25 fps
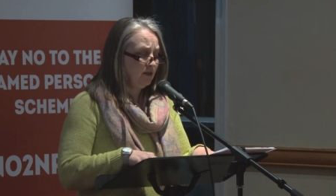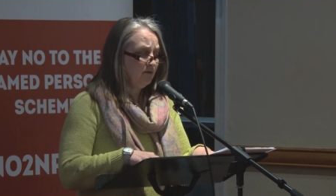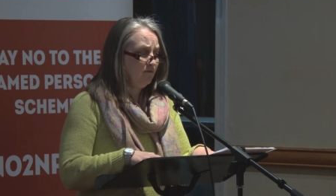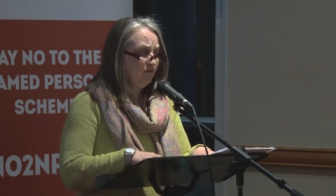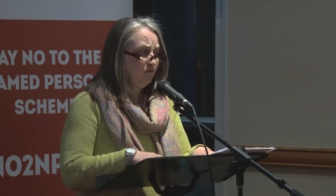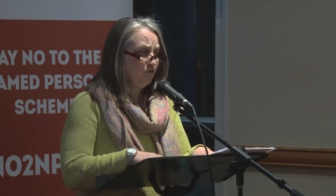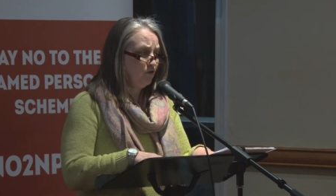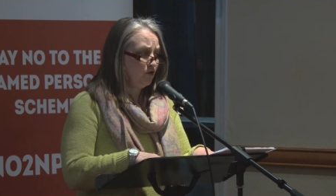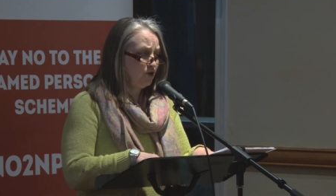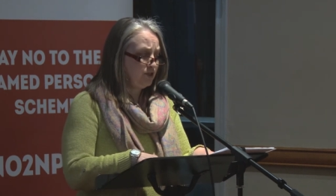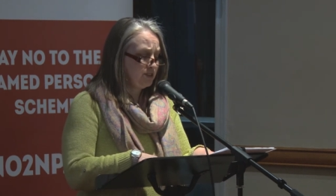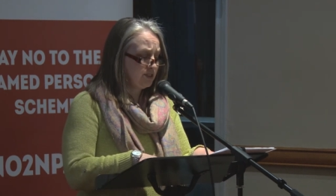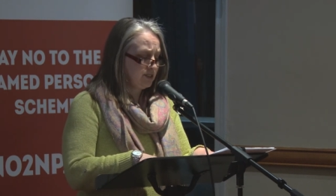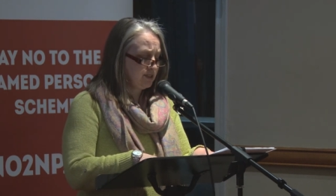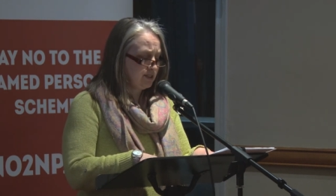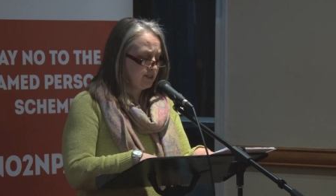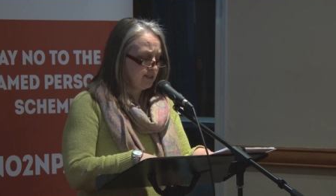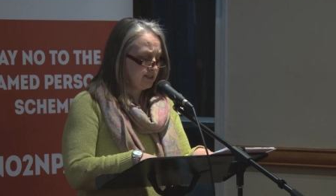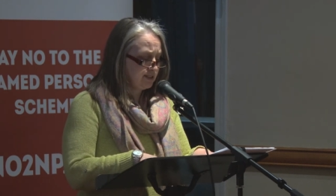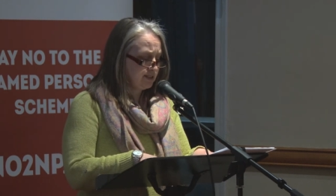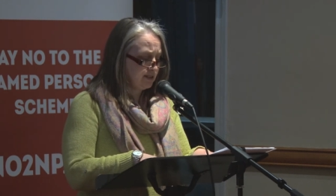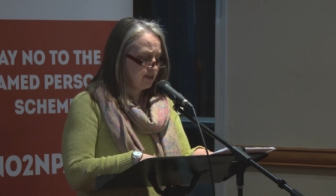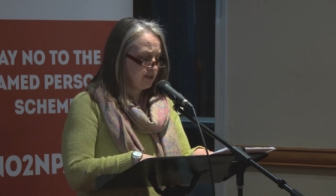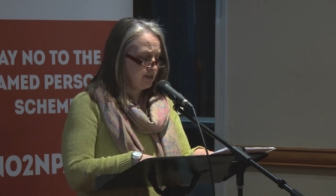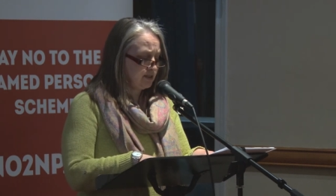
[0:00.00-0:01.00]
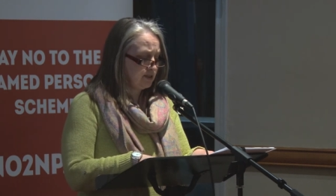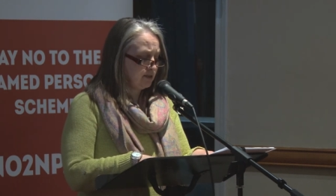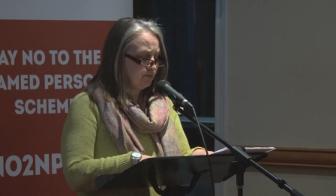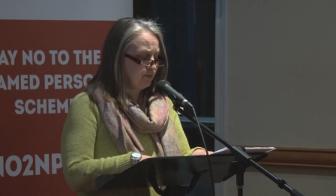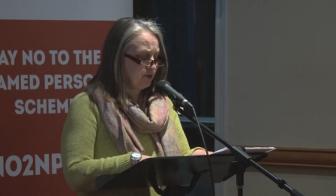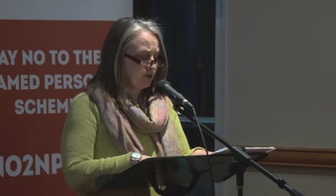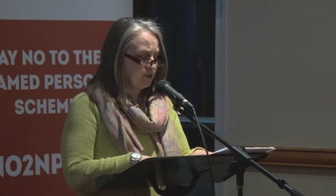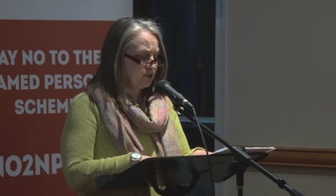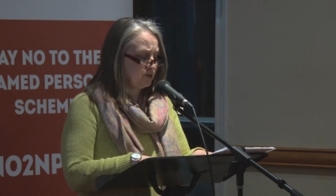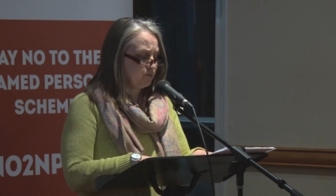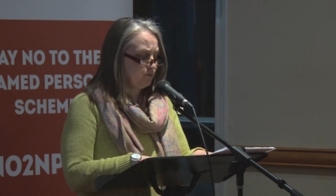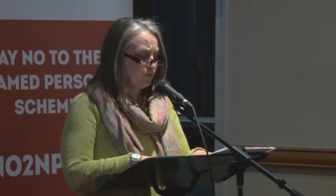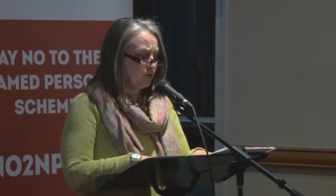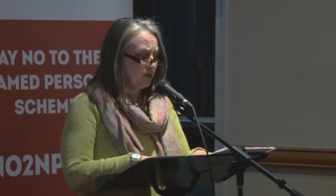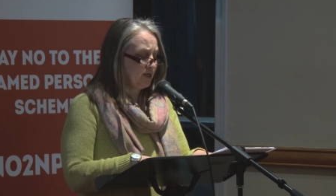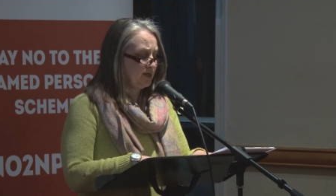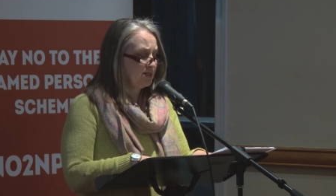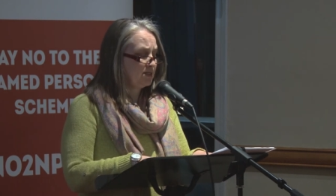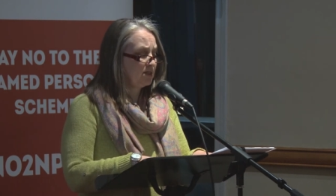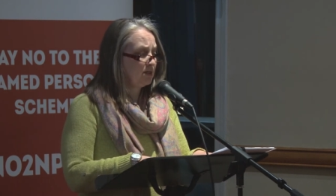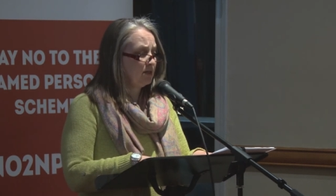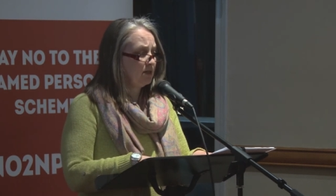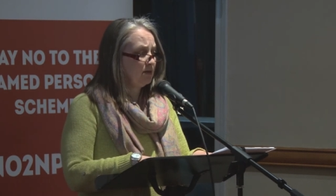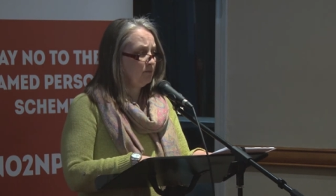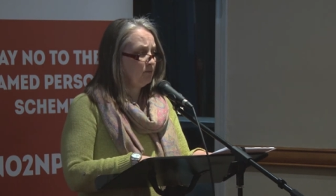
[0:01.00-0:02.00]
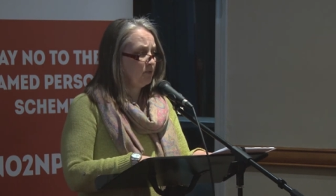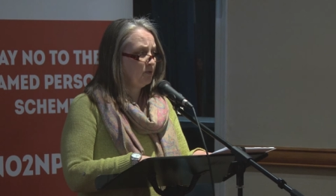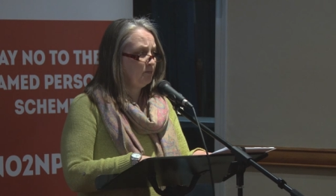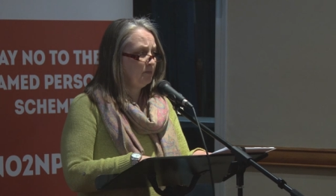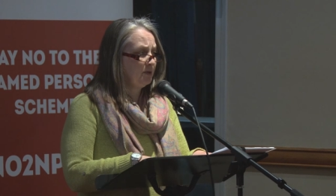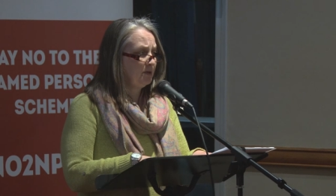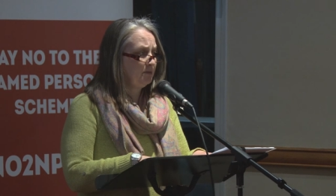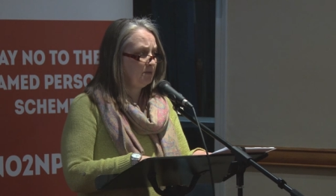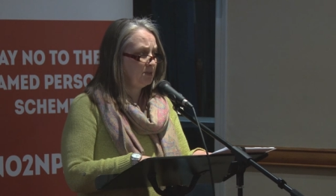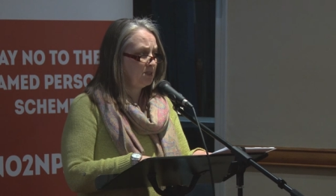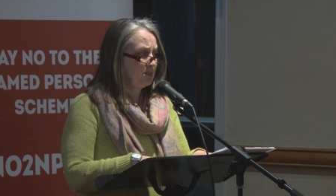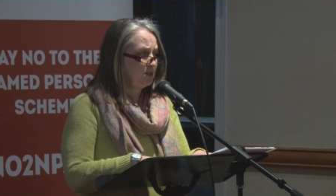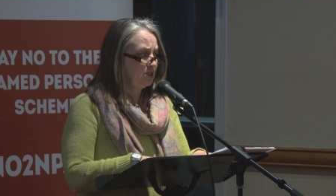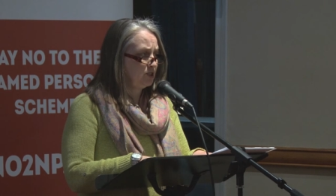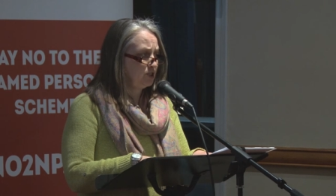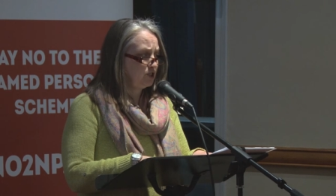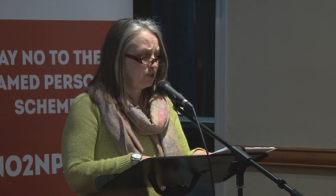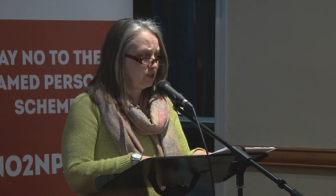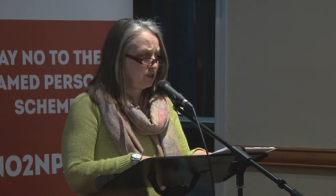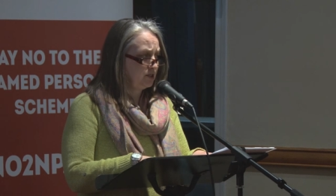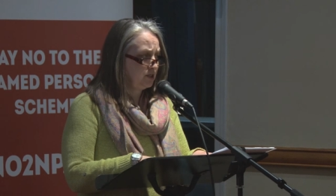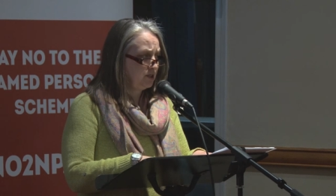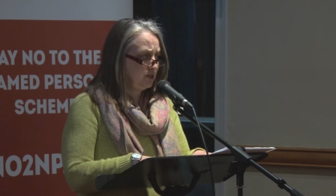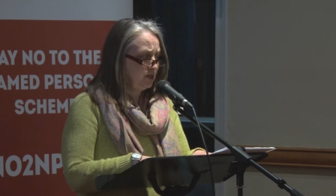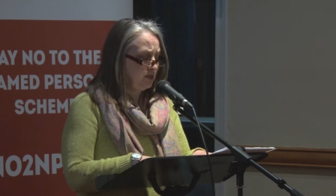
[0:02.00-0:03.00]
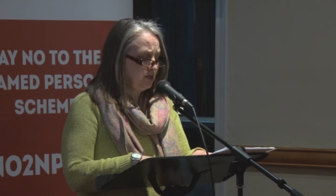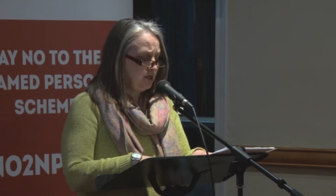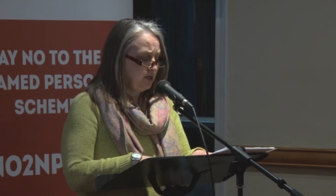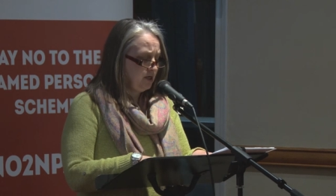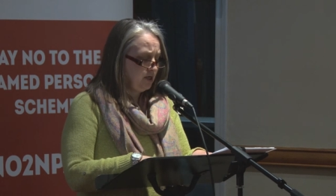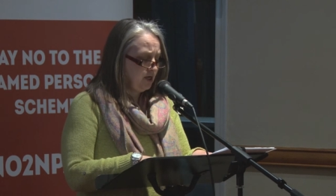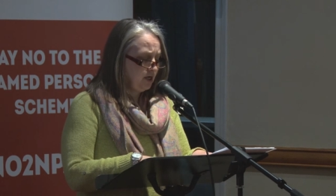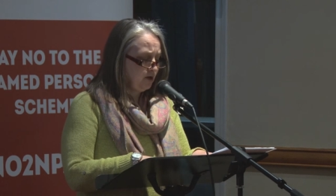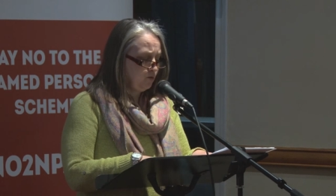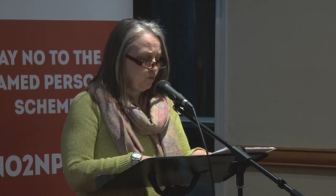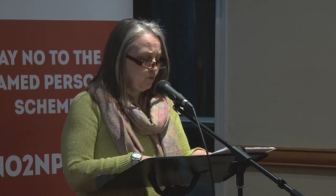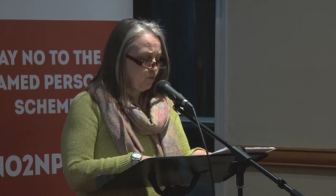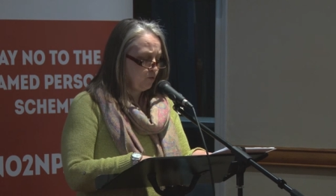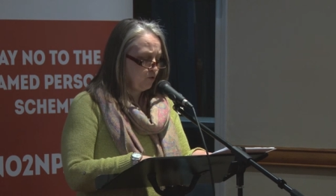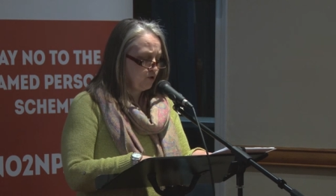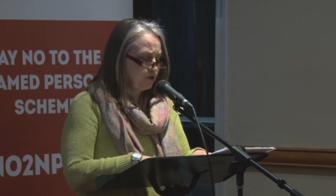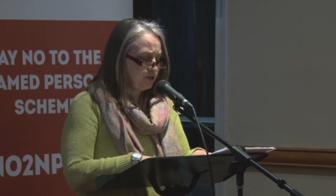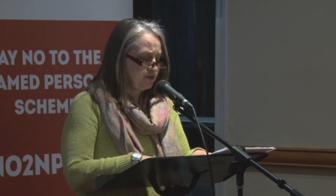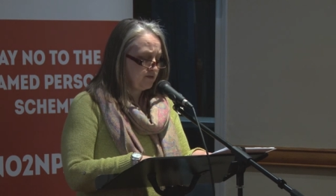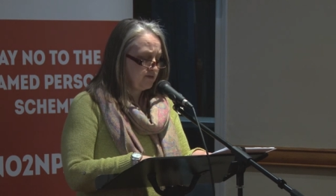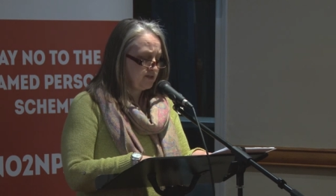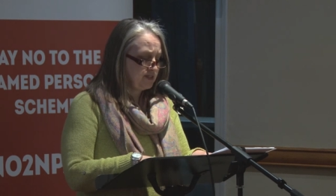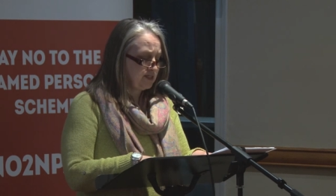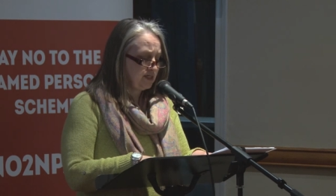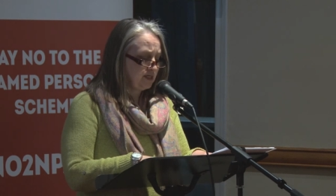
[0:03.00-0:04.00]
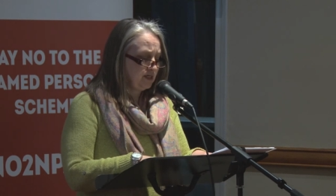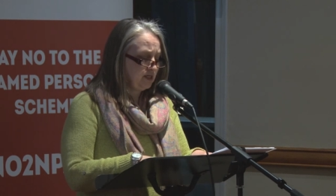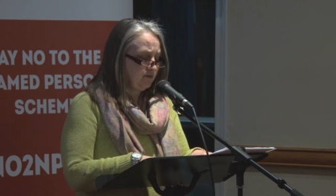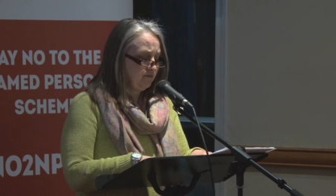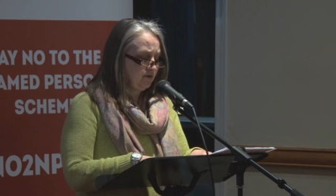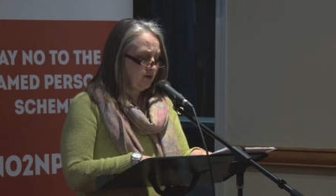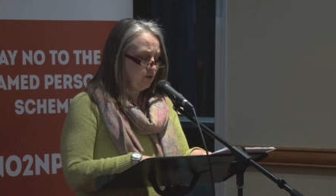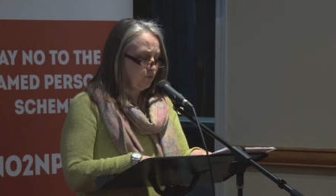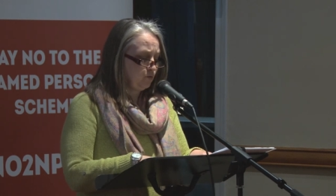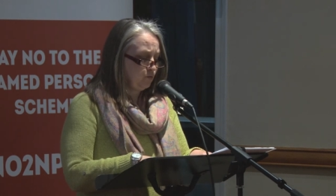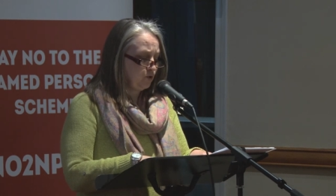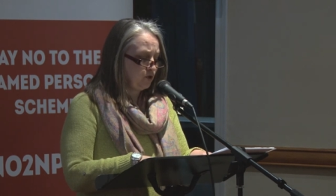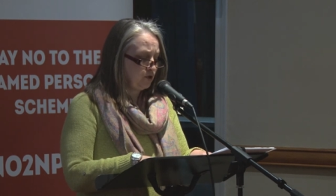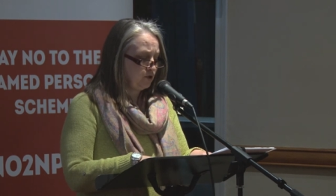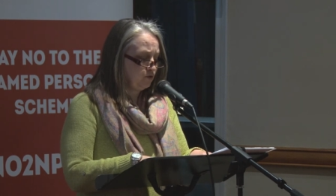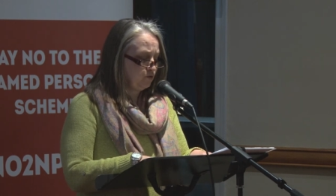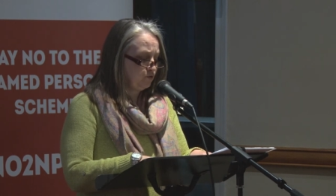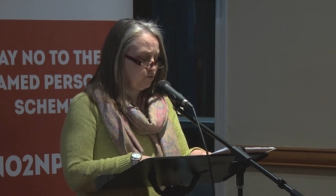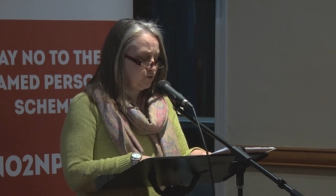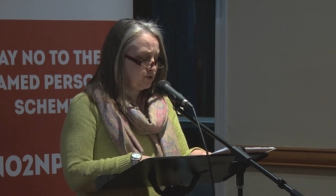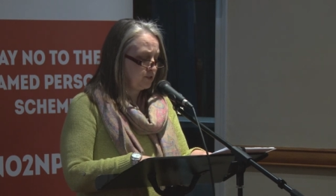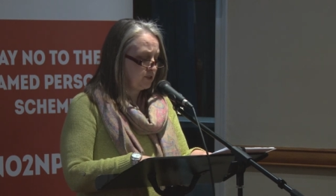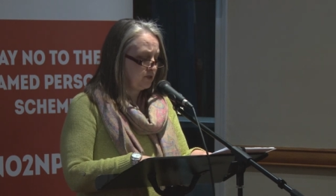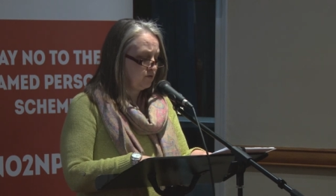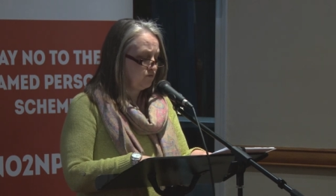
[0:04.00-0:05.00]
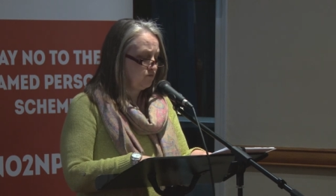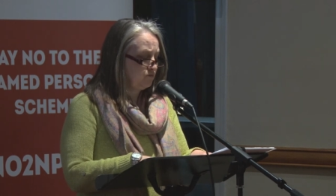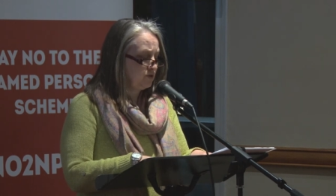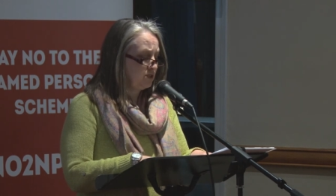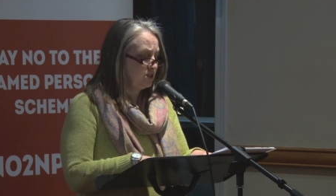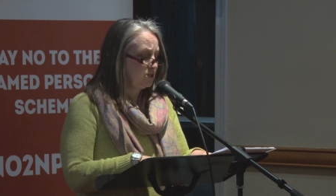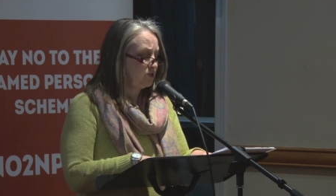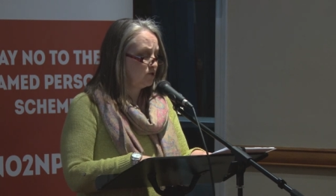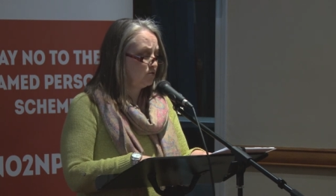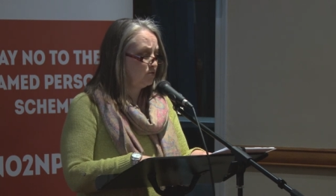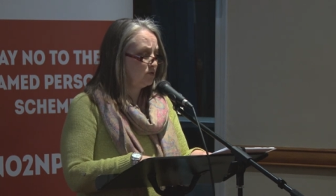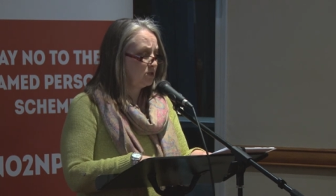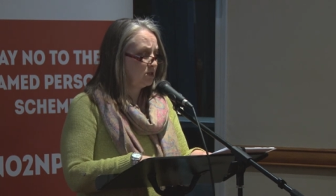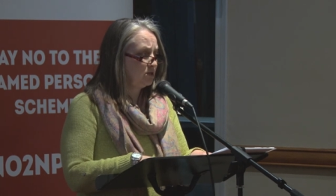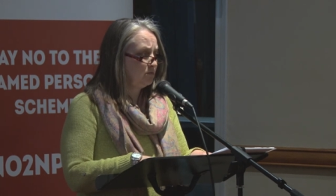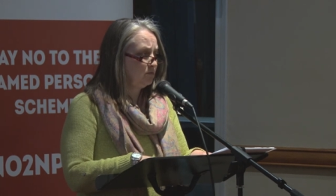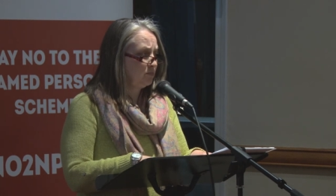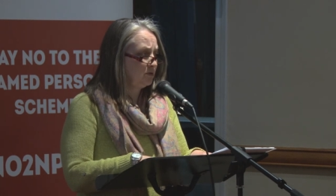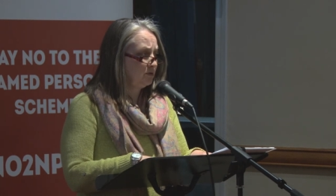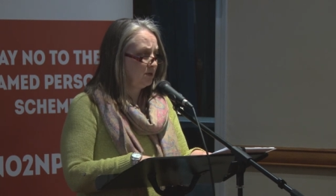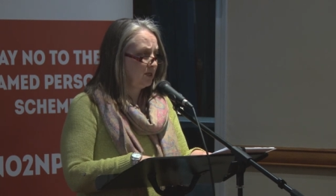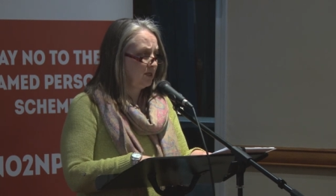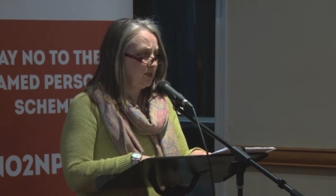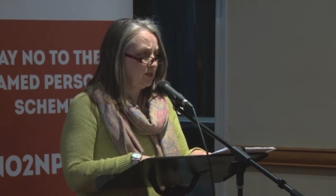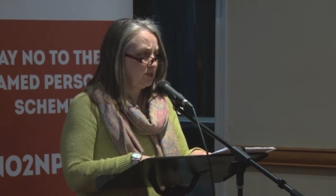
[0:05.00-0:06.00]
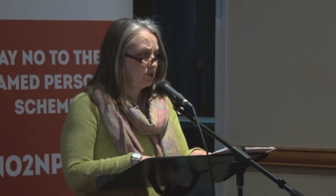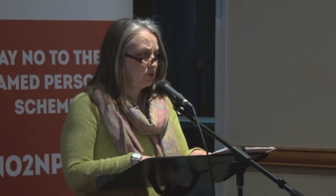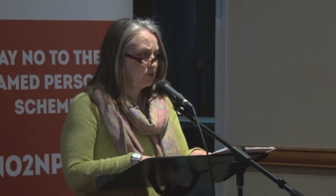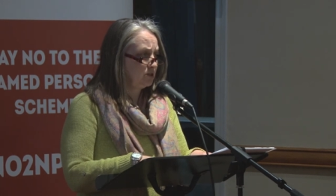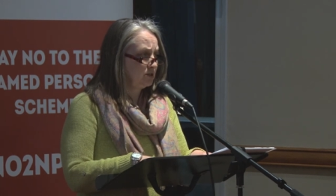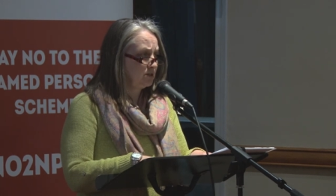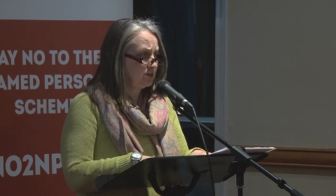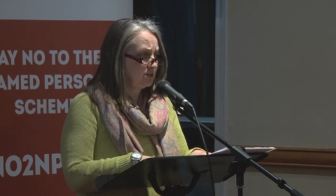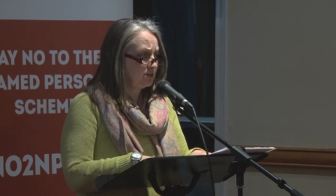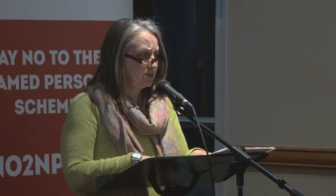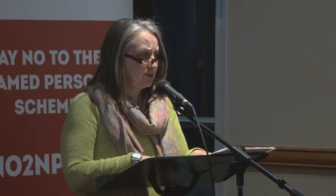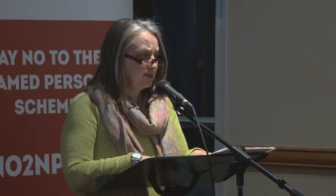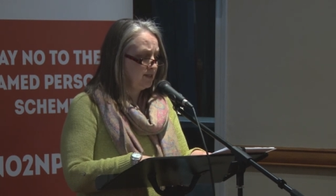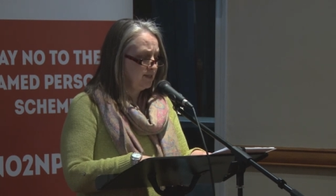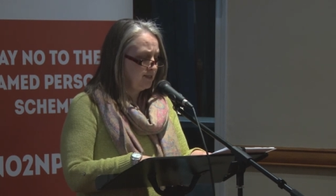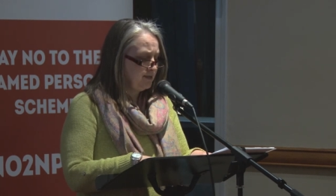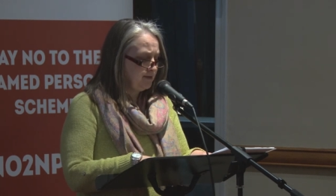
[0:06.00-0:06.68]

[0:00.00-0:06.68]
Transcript: voiced concerns about its practical implementation and warned of significant workload and resource implications.